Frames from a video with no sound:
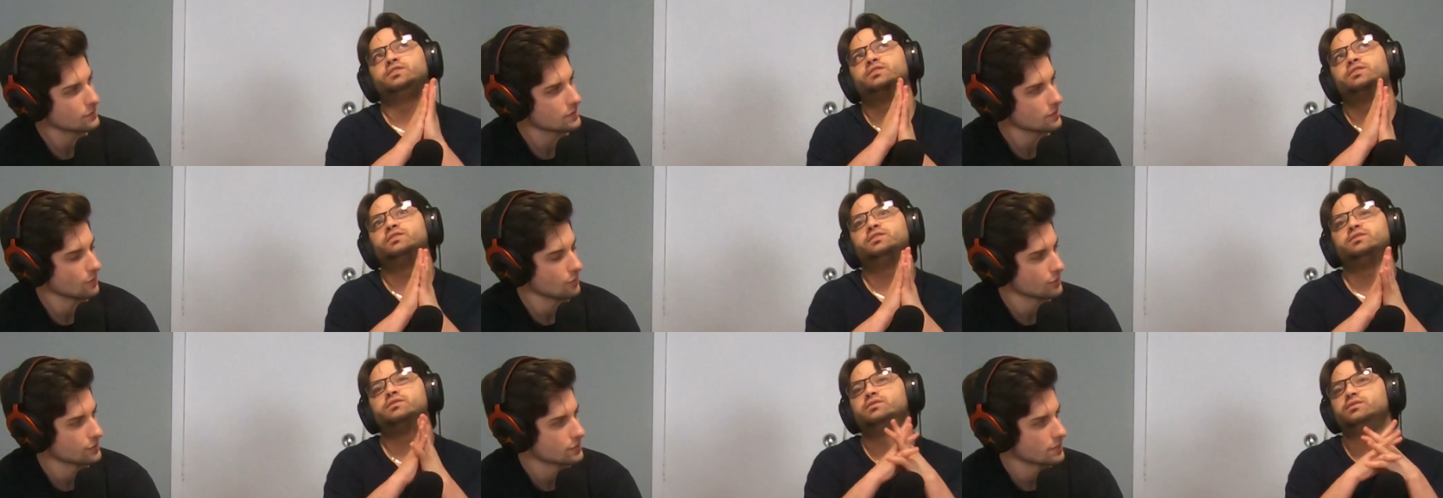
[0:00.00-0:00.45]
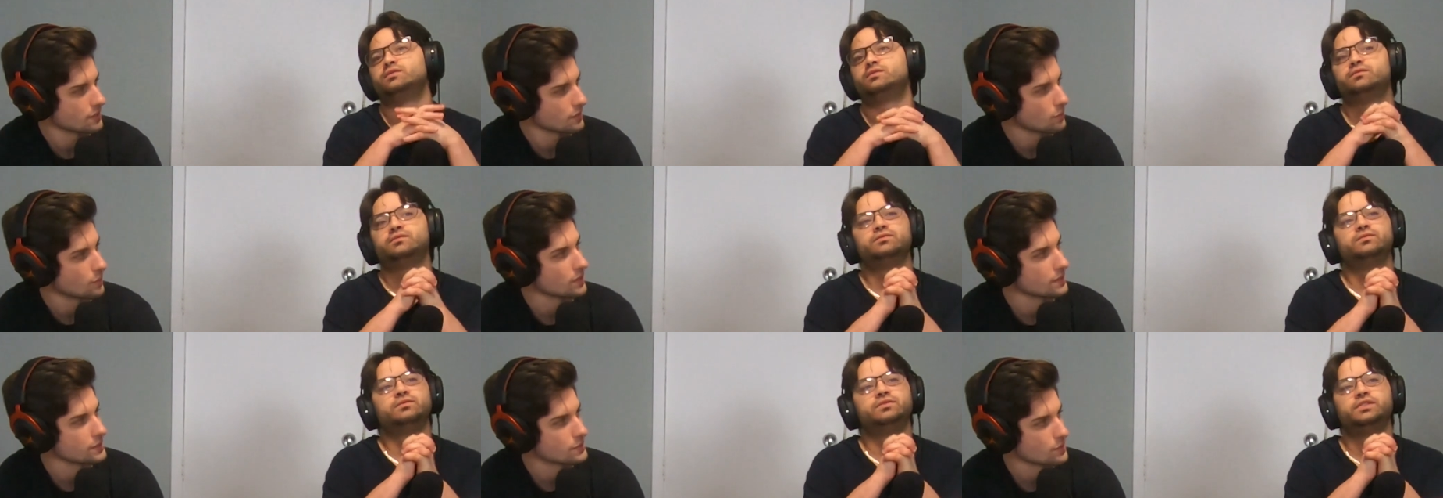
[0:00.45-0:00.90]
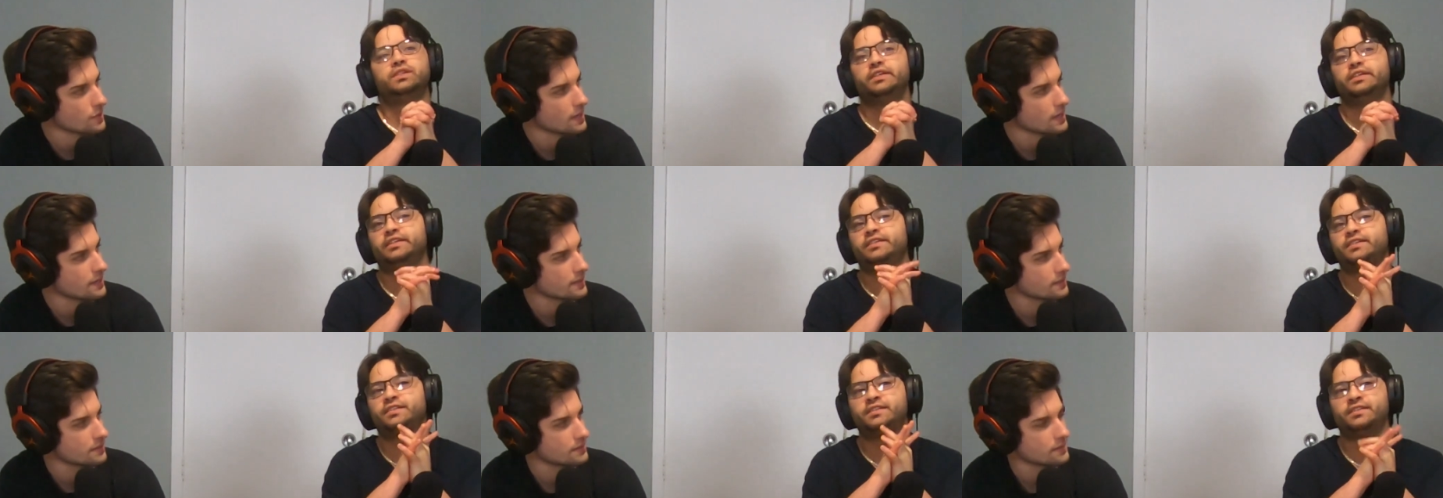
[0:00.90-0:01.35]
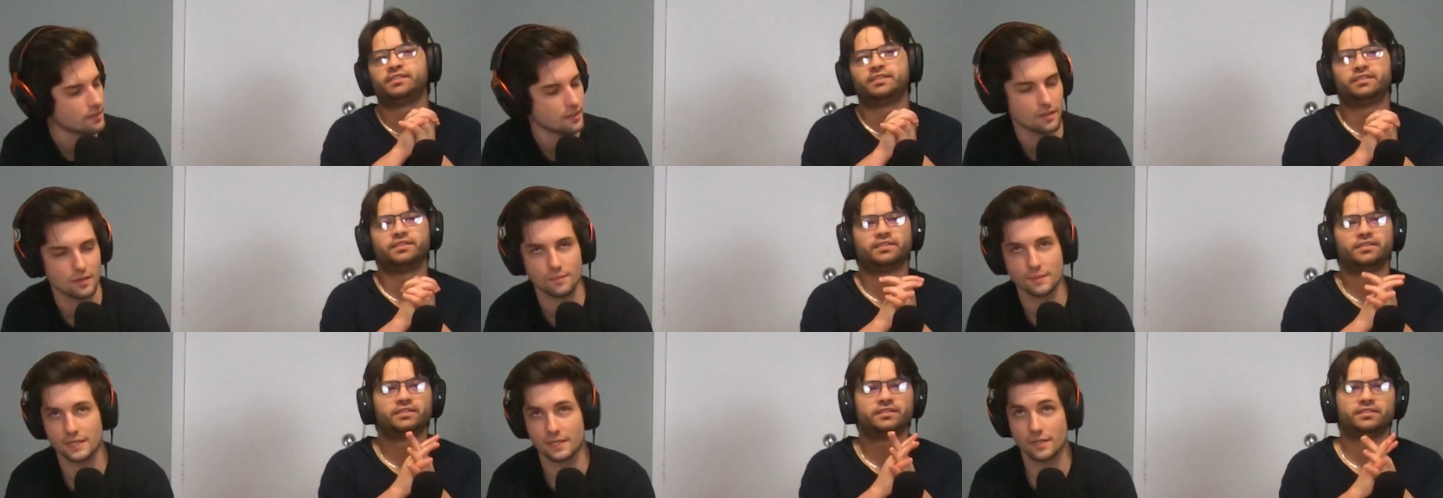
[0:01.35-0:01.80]
Speaker 1: still only seen it once, right? Yes.
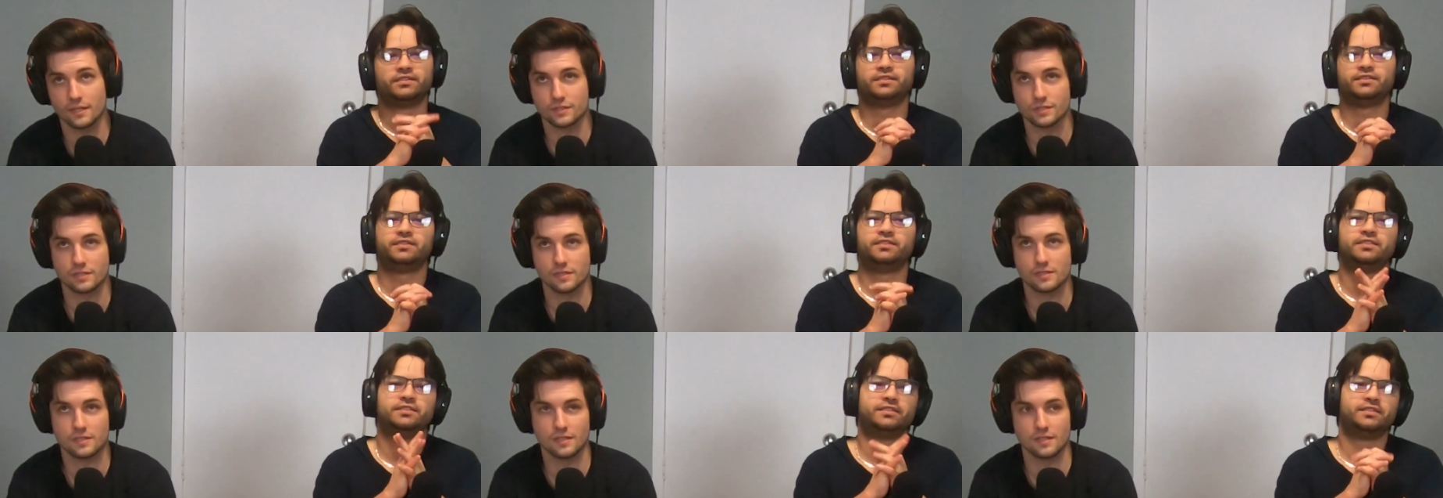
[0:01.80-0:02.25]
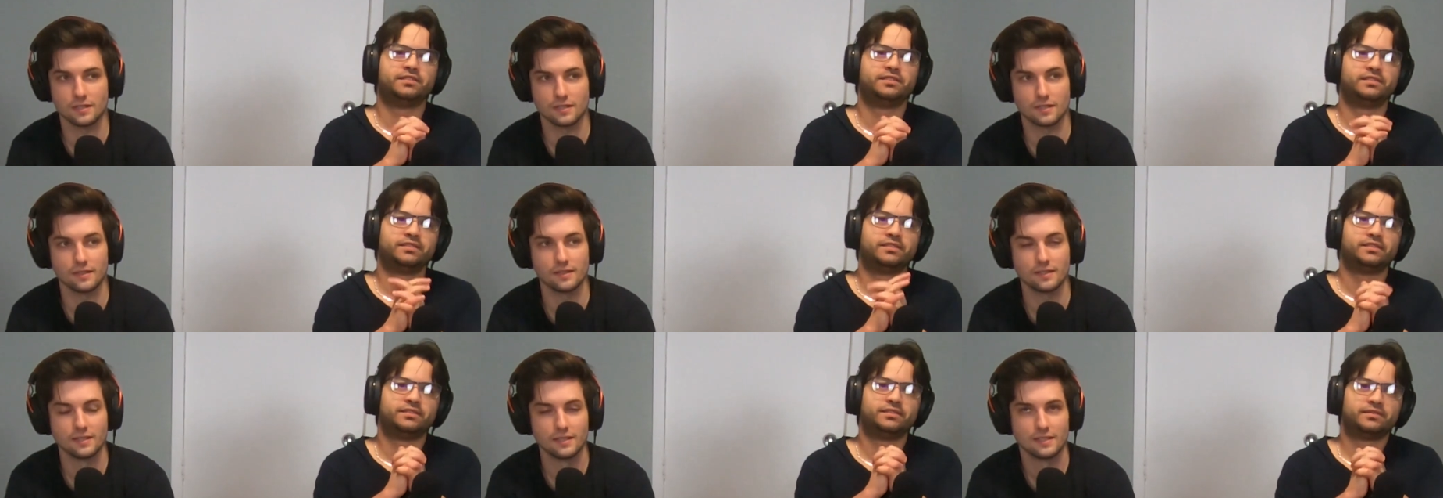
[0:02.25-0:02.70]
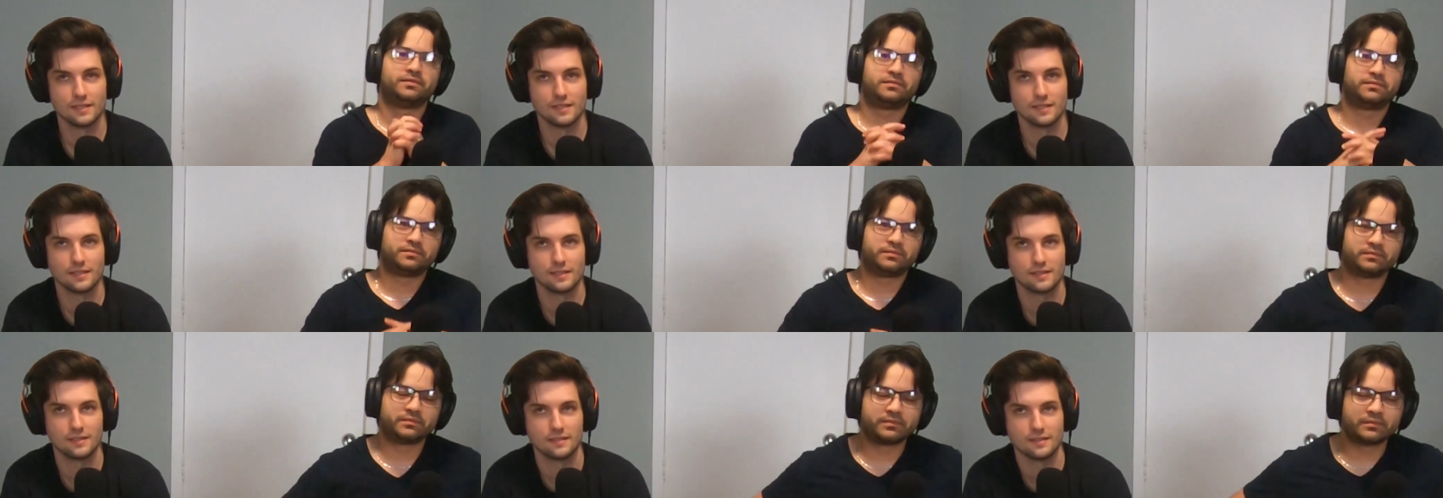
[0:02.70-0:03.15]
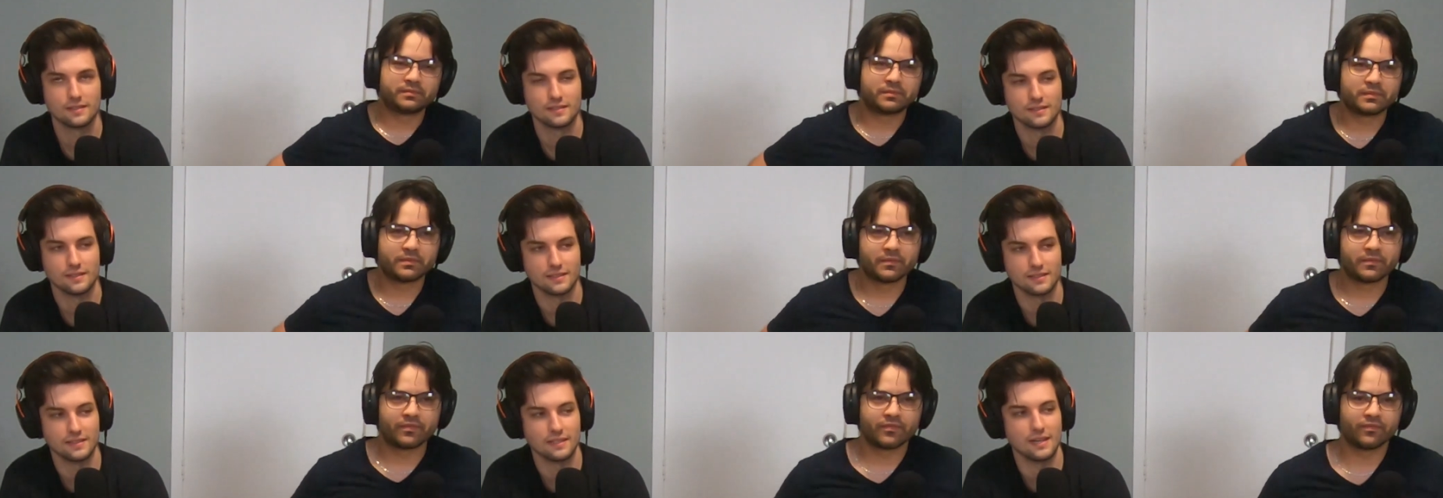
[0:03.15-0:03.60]
Oh my gosh, it's gonna,
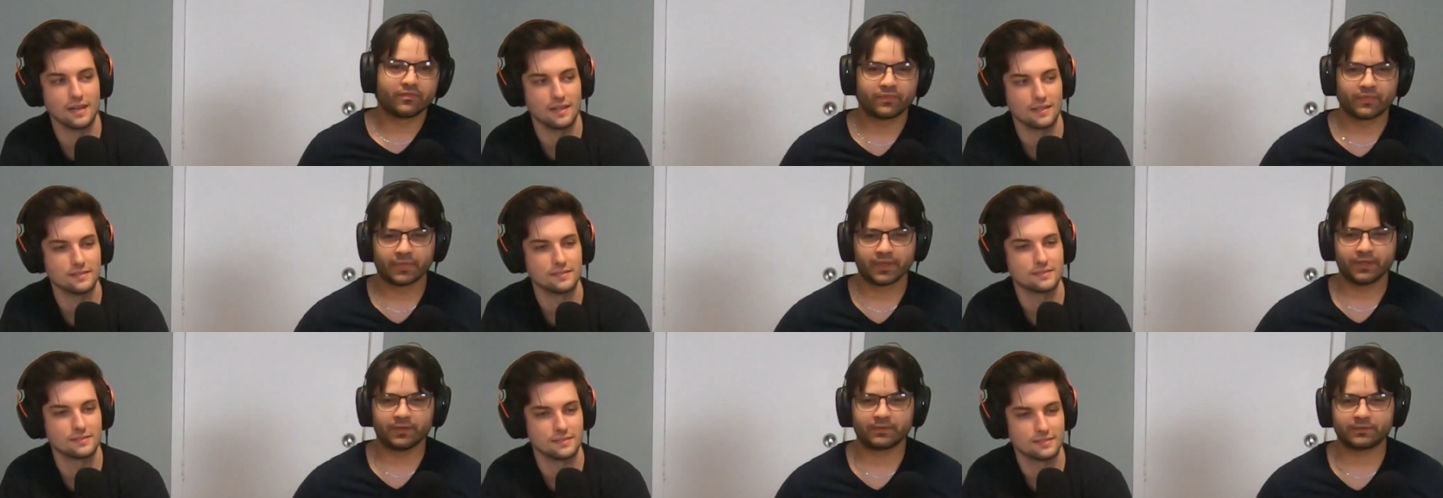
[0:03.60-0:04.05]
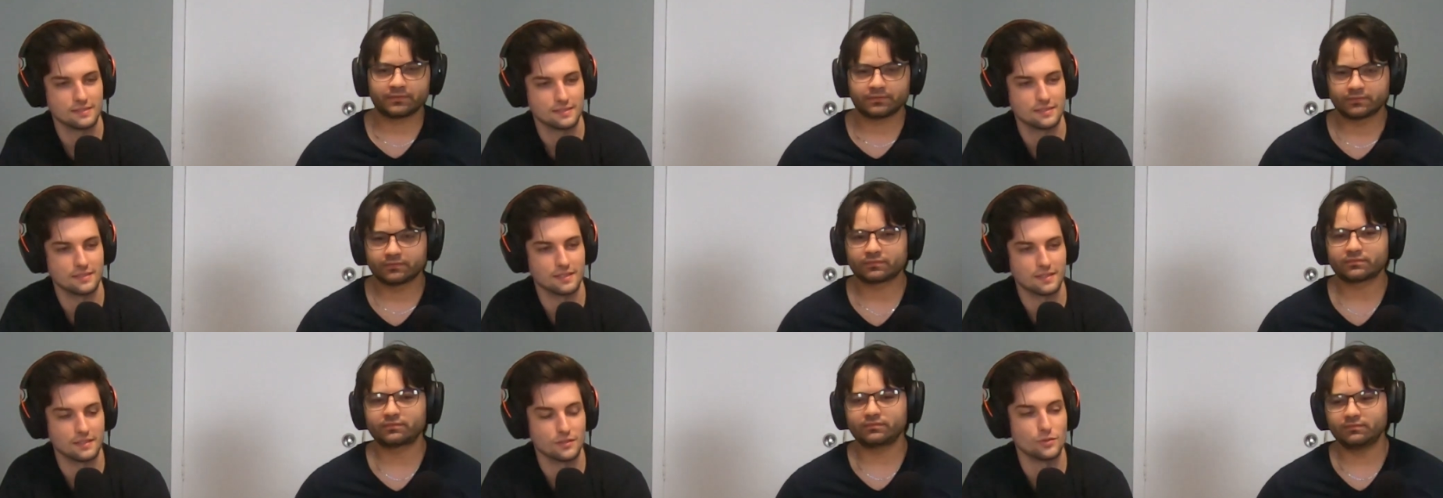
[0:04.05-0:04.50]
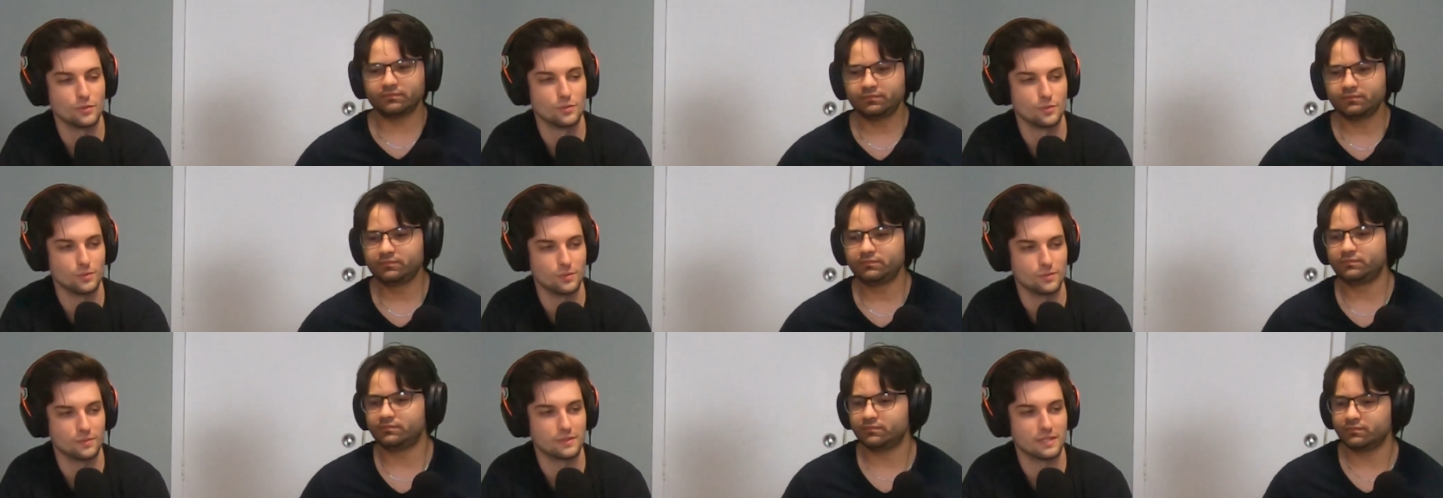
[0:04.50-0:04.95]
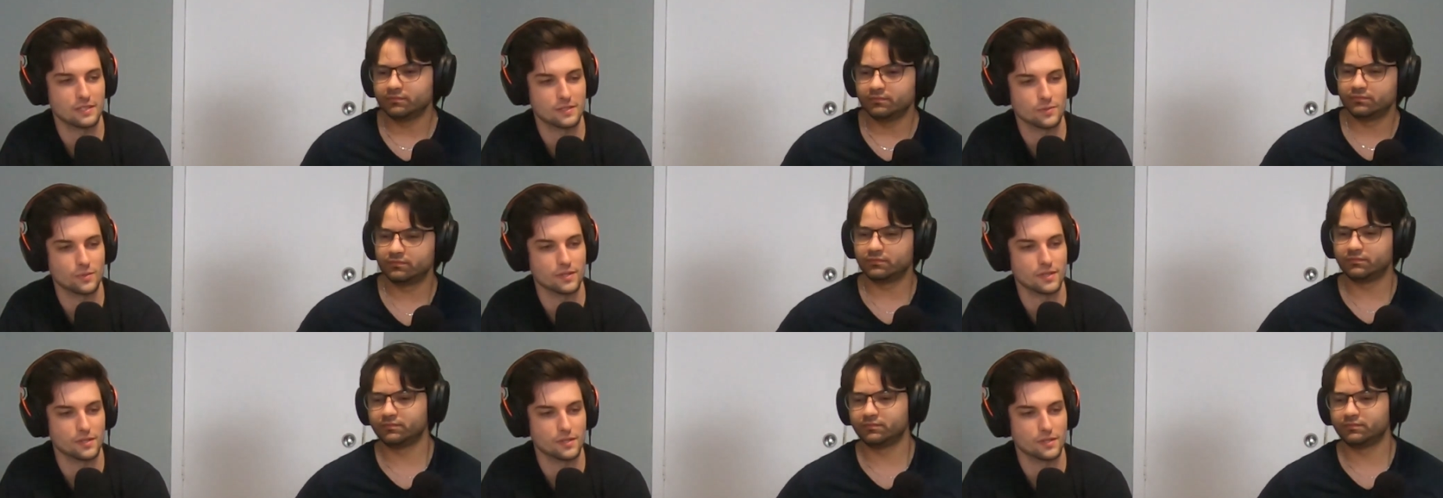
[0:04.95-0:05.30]
yeah. You that's one of